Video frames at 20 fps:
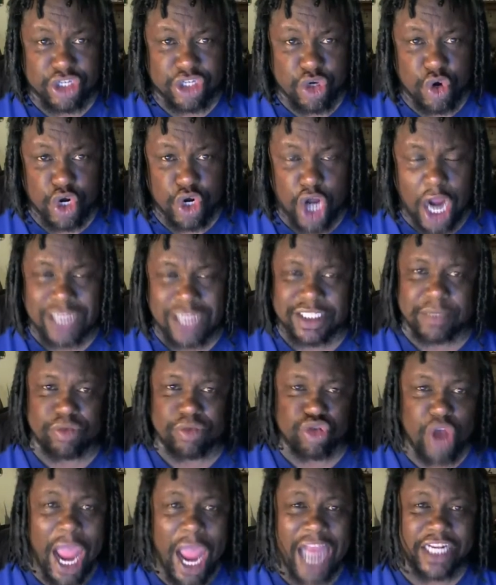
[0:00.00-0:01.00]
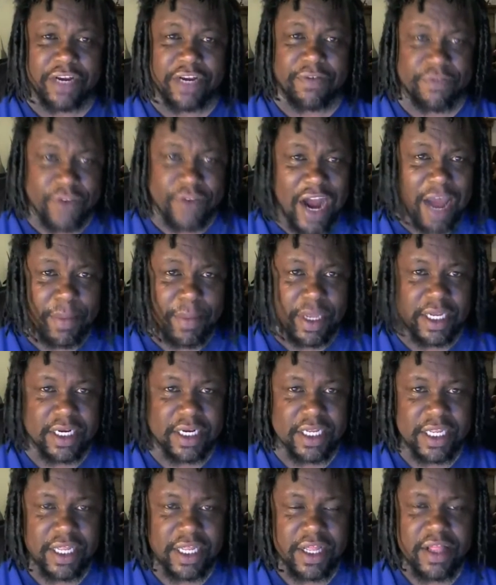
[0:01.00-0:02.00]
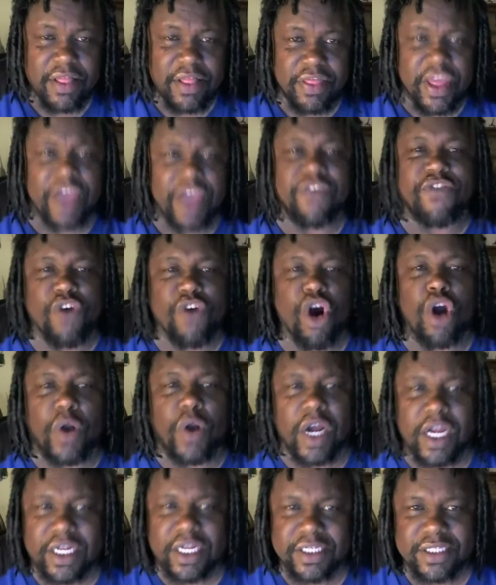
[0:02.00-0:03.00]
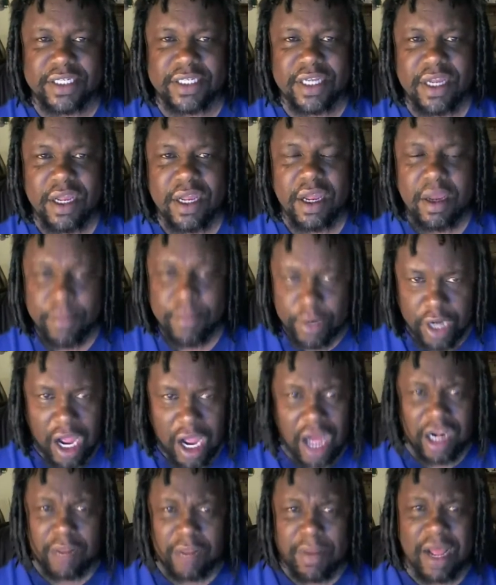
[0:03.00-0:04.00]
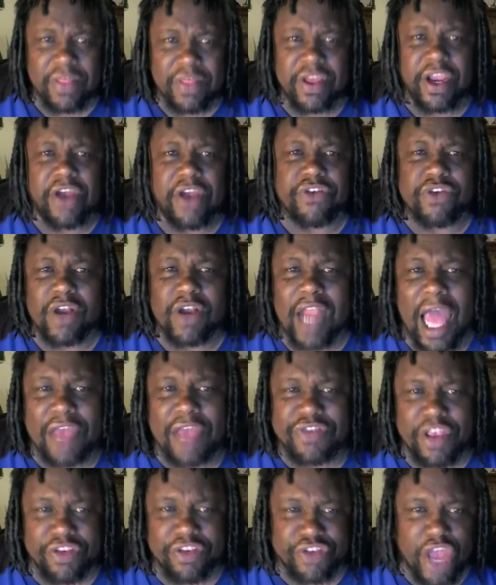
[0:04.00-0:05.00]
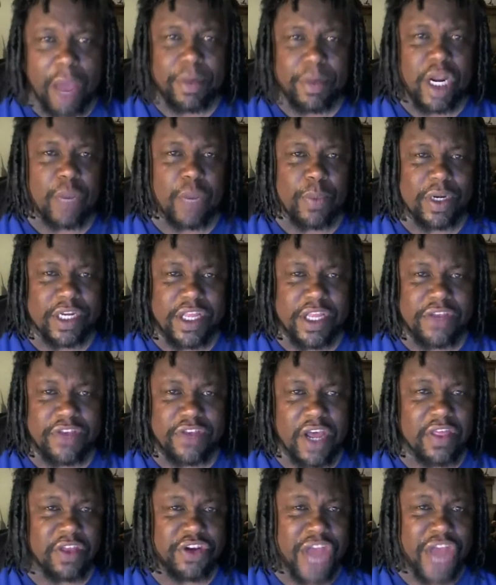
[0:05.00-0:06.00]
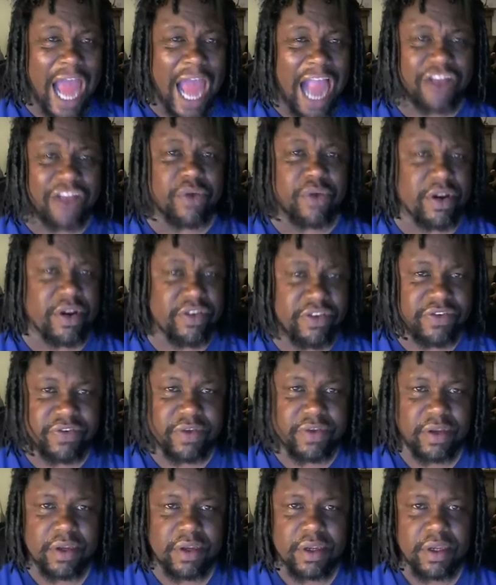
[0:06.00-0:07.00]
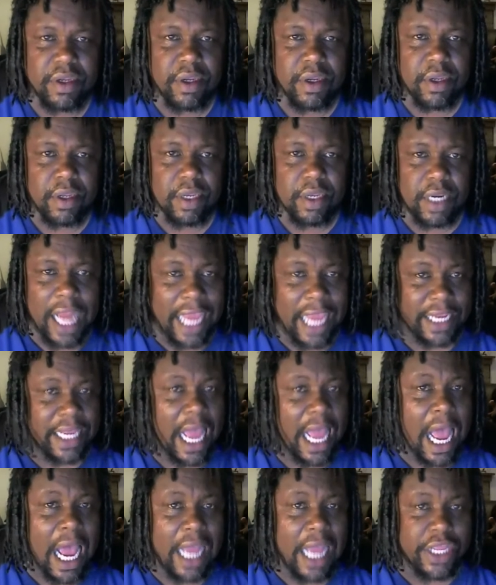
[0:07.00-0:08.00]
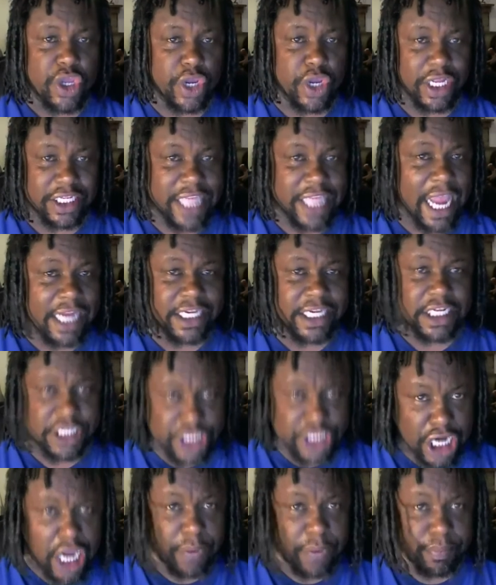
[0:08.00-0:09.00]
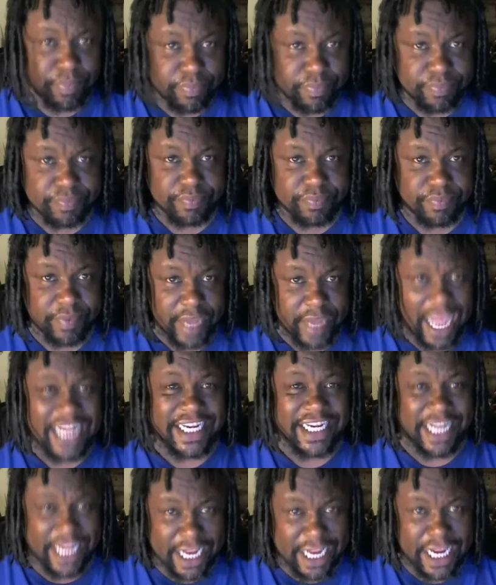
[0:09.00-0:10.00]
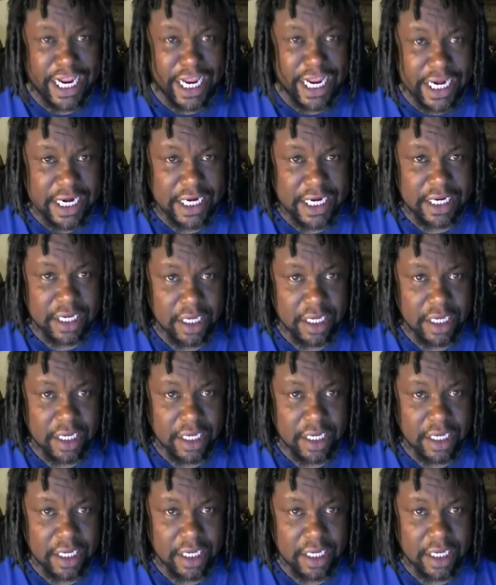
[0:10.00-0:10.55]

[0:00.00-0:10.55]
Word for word: to it or subtracting from it, they for us. But all them other Israelites that's coming up with these other doctrines, like uh, you can take the chip at the end,